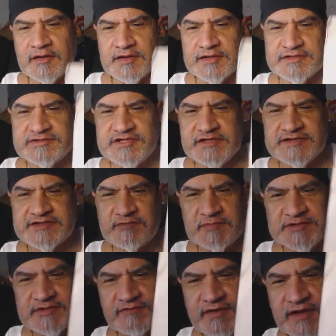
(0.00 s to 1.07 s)
This is Gene
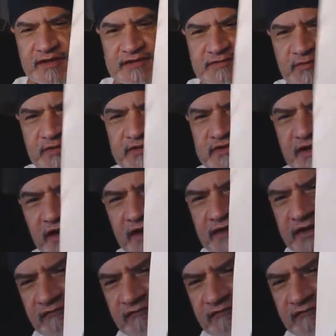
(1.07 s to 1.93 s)
Simmons of Kiss, which I